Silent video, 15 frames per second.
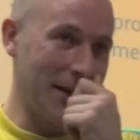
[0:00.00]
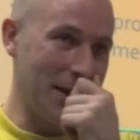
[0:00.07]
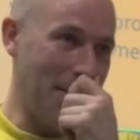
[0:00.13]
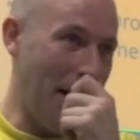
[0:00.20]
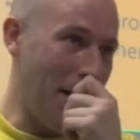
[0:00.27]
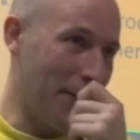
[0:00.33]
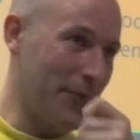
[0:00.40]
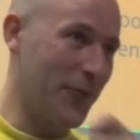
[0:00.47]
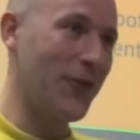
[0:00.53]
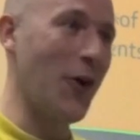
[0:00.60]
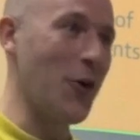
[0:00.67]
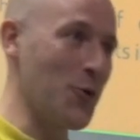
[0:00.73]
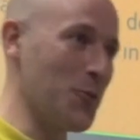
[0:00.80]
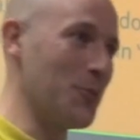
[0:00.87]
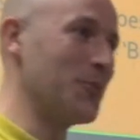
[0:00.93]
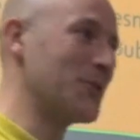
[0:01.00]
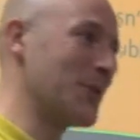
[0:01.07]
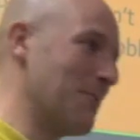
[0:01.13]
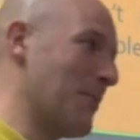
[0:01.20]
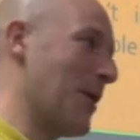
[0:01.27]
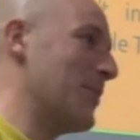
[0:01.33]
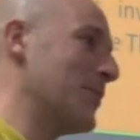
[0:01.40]
think about foams
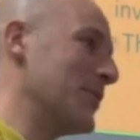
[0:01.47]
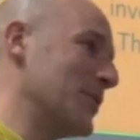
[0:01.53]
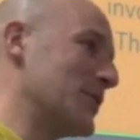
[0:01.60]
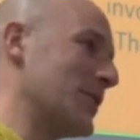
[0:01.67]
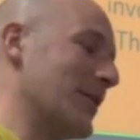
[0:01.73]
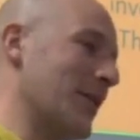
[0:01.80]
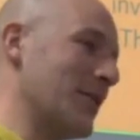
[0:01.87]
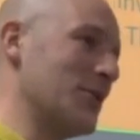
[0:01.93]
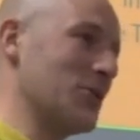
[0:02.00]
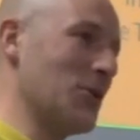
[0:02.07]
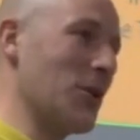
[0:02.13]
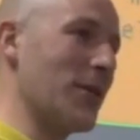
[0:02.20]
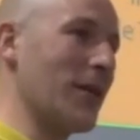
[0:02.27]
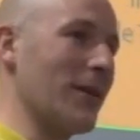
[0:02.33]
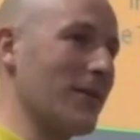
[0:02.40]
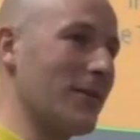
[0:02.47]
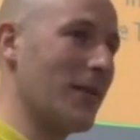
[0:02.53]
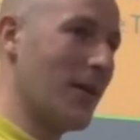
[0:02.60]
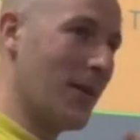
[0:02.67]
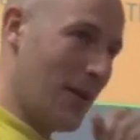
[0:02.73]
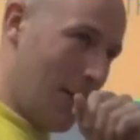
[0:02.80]
and bubbles and those sort of things.